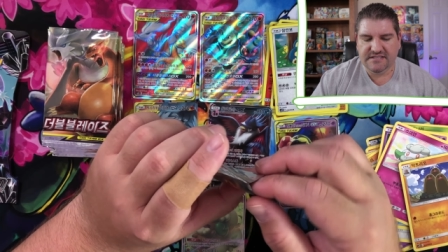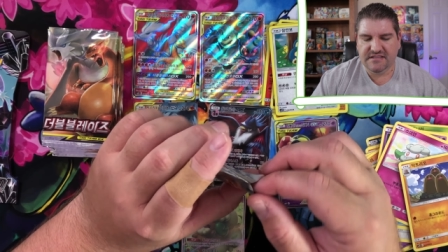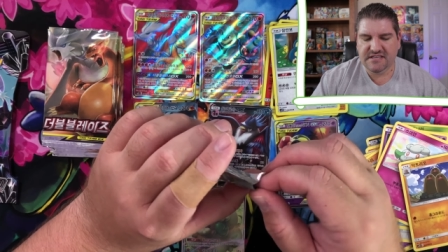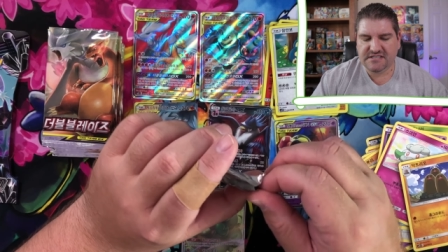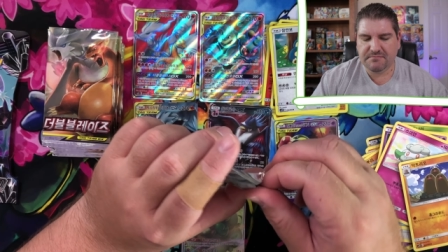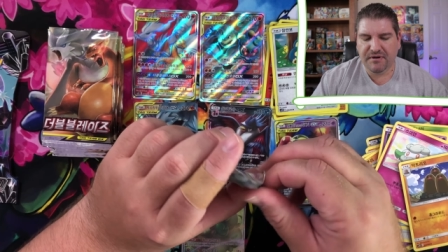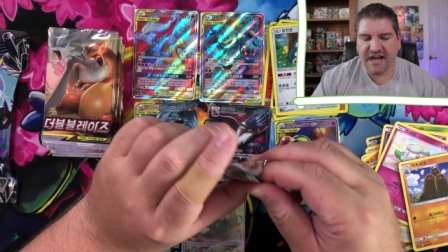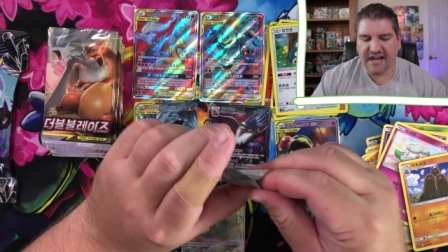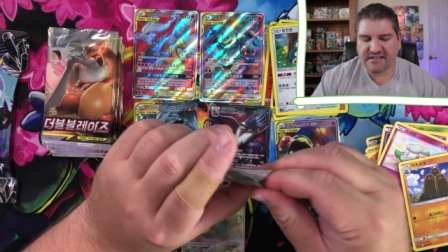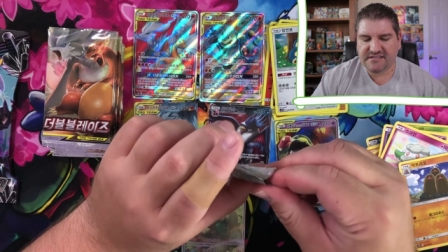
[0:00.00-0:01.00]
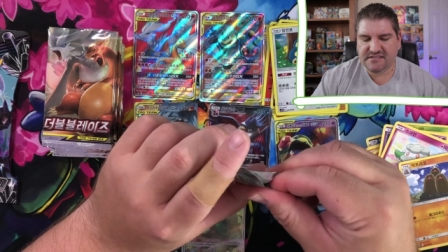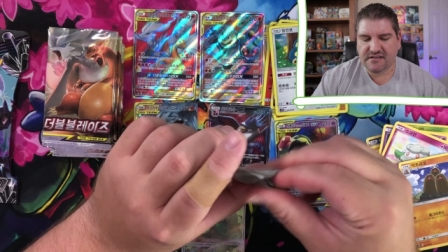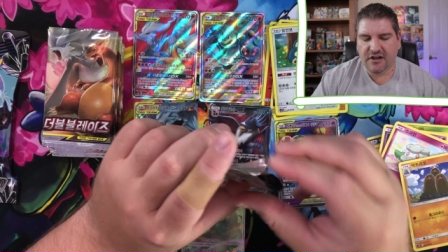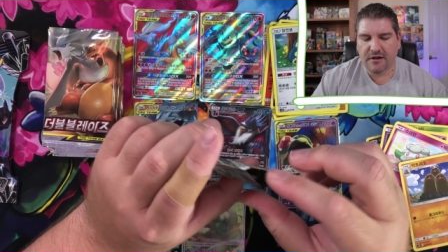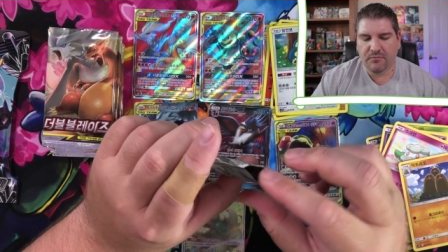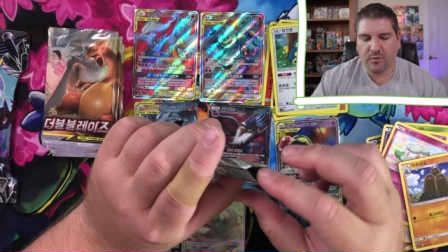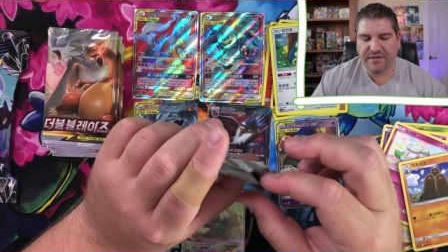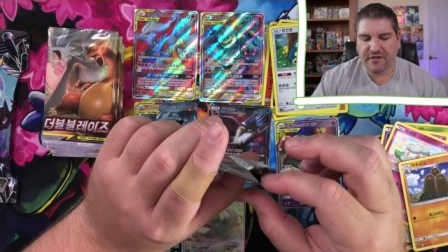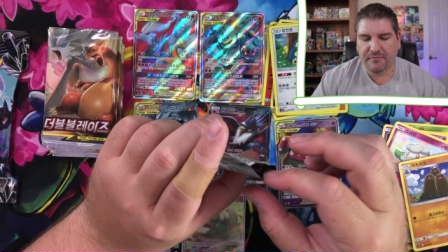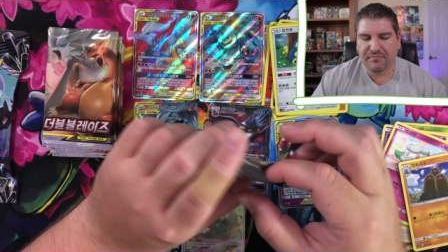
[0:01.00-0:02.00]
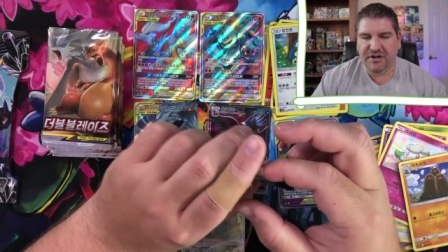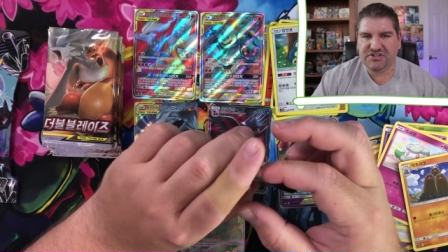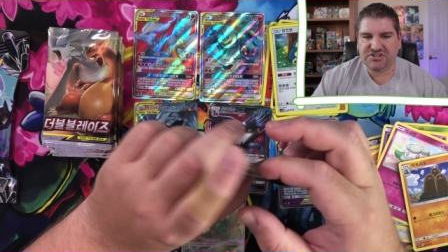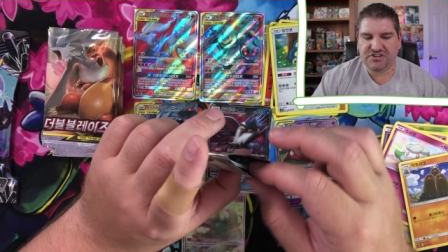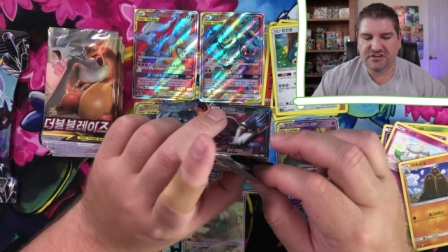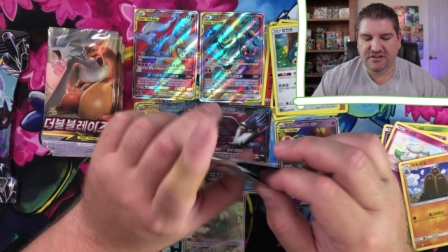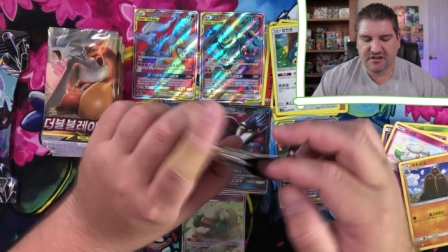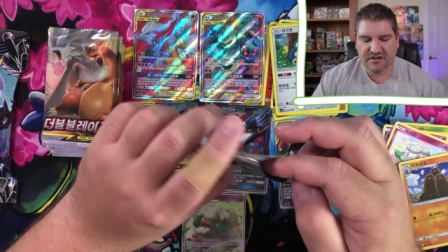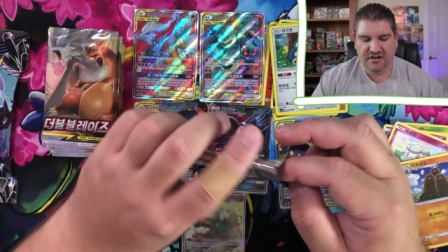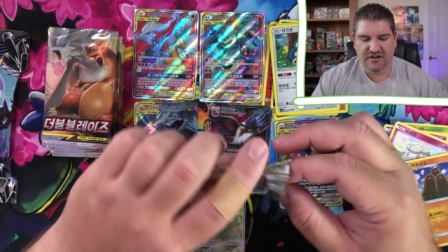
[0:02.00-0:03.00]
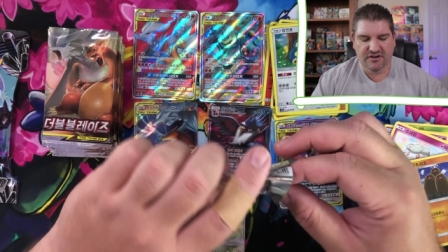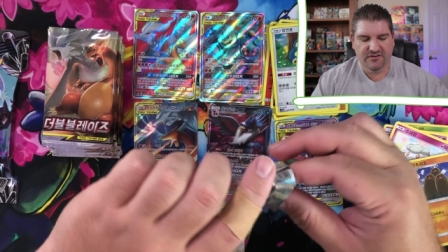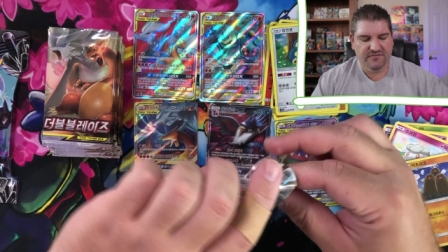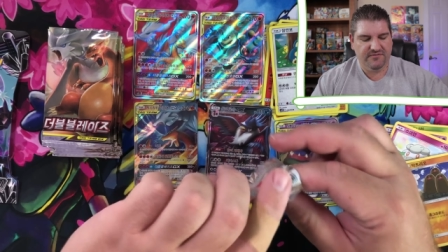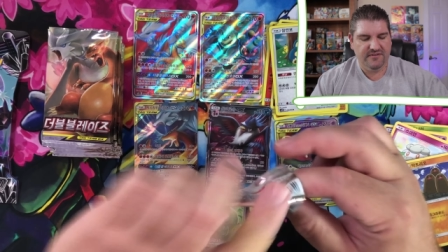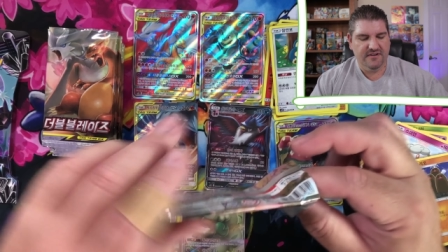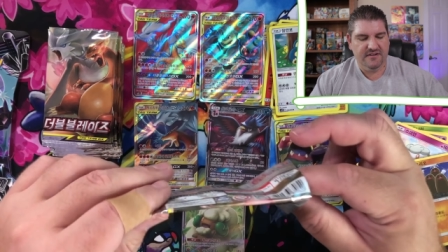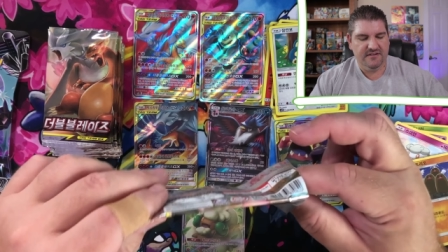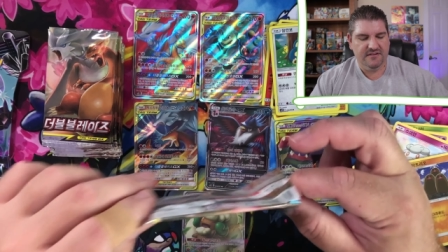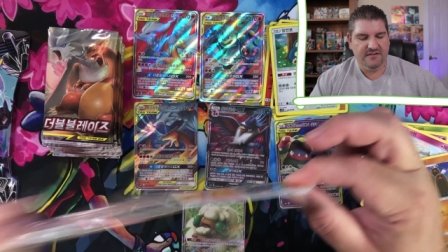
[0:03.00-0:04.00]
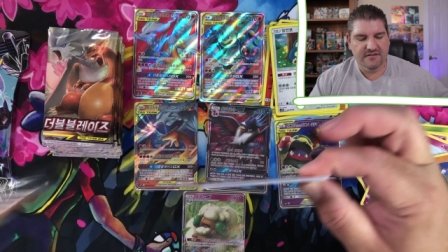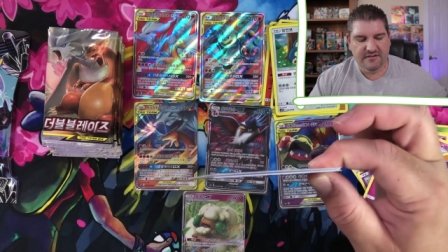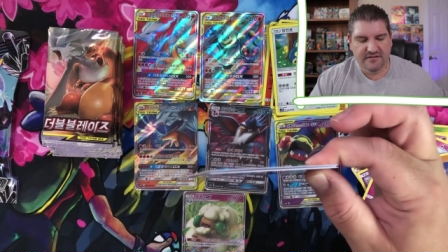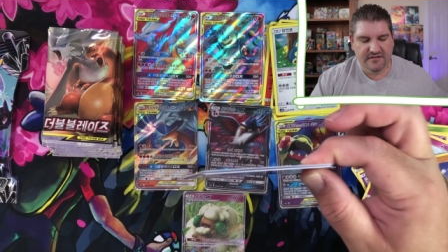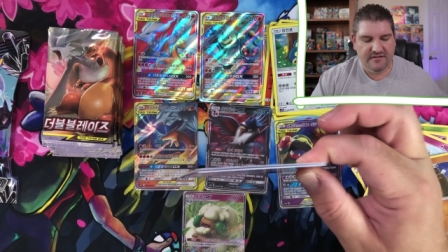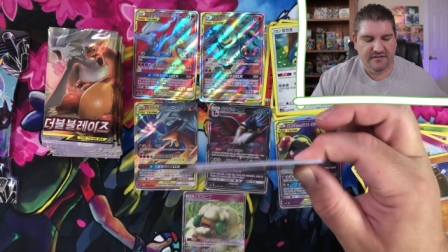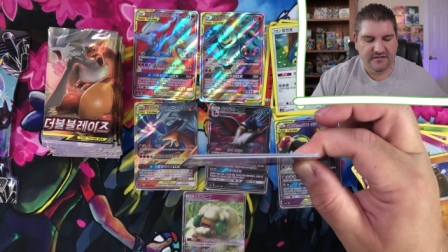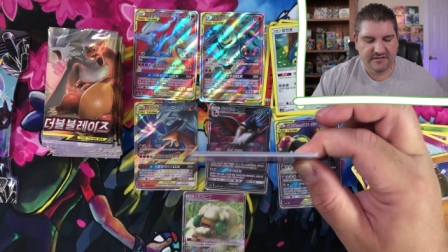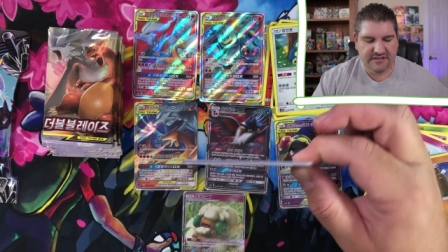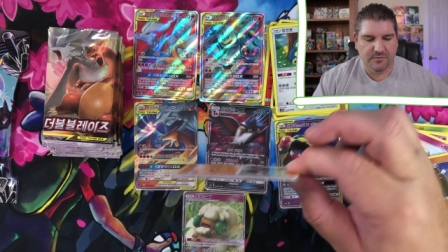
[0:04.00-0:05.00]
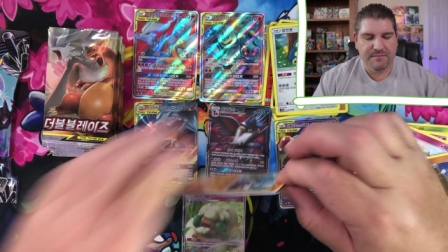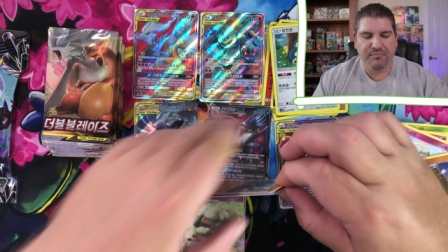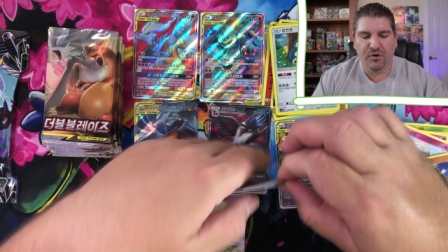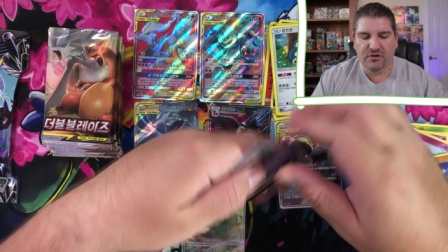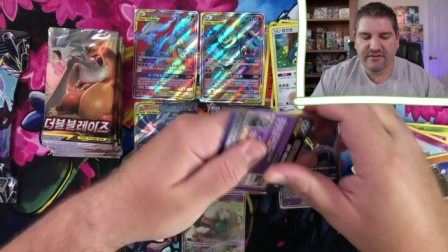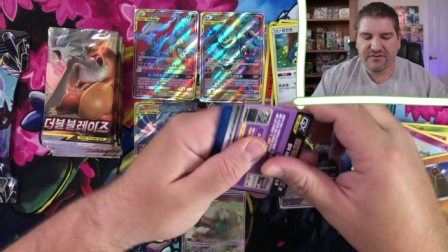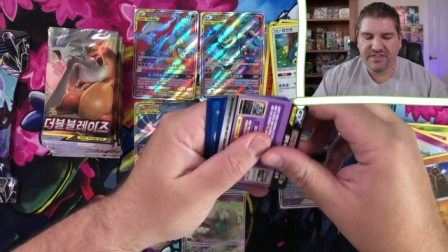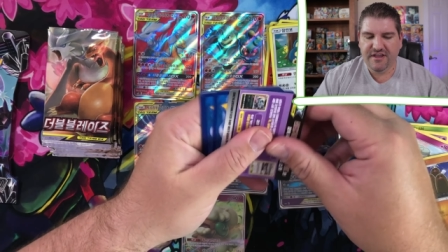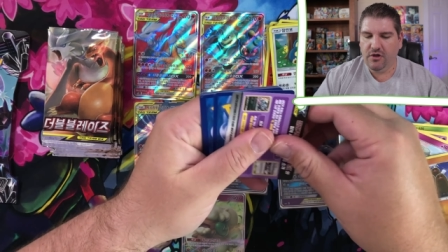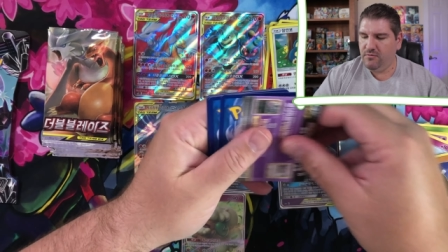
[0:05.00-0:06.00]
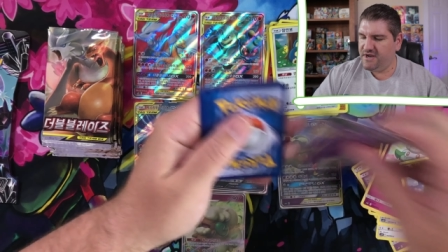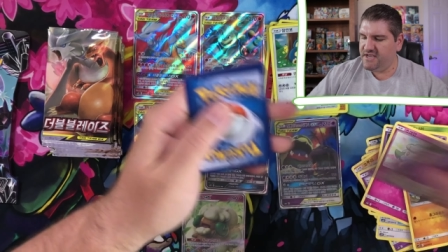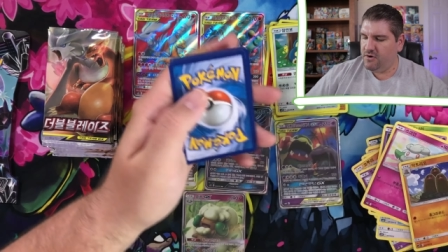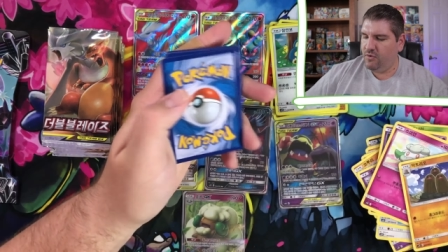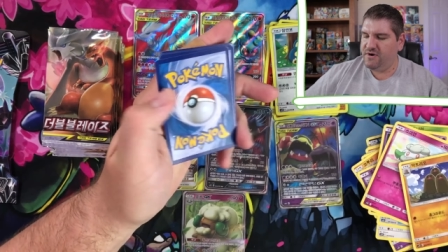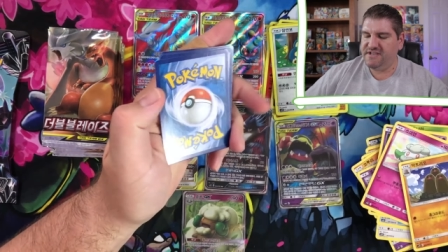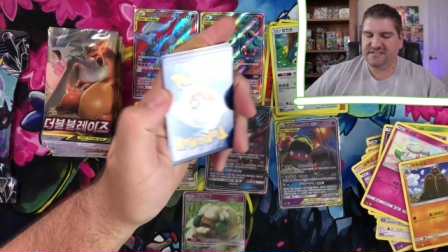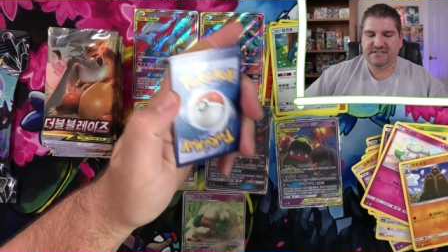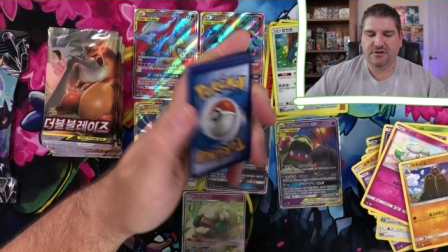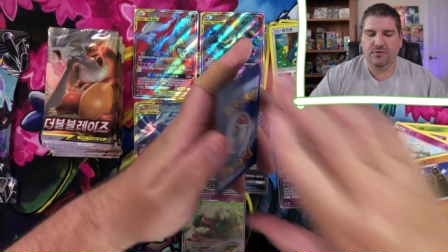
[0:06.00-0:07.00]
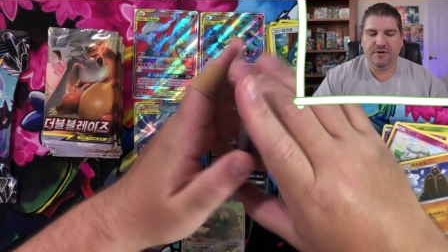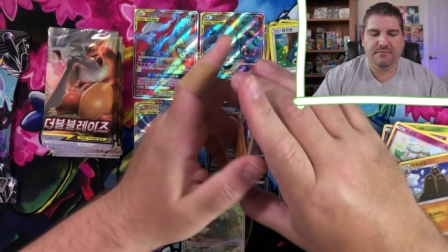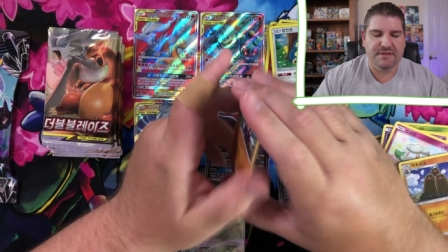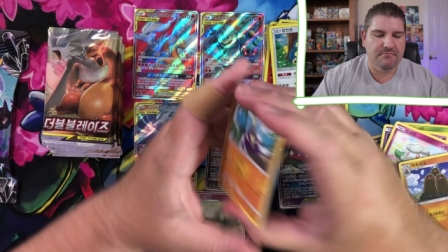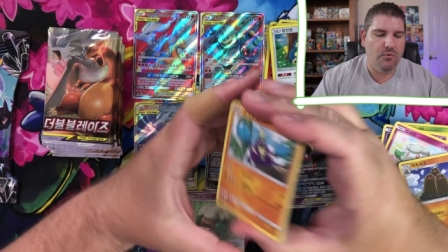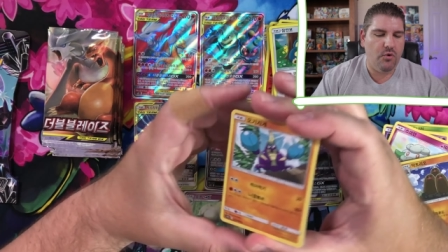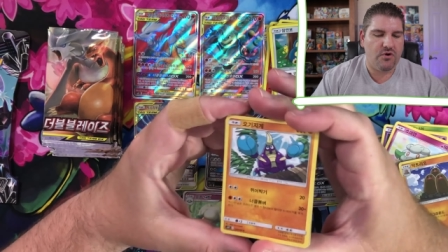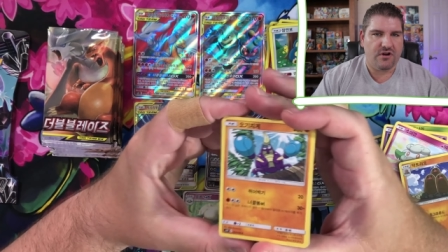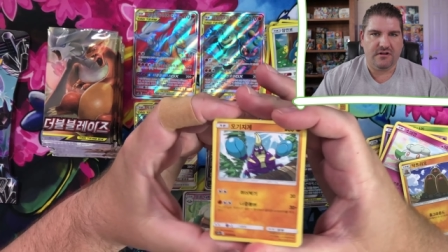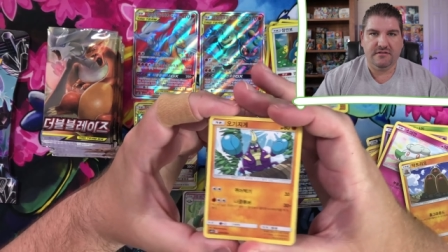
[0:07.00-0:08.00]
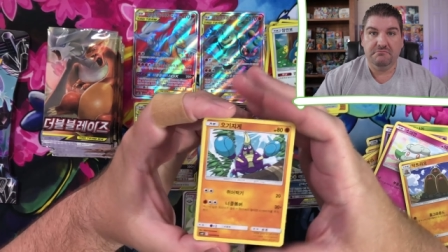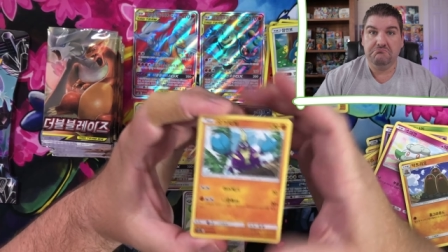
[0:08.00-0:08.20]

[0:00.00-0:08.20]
Did this box come with a bunch of... Did we pull everything already, or is there going to be more?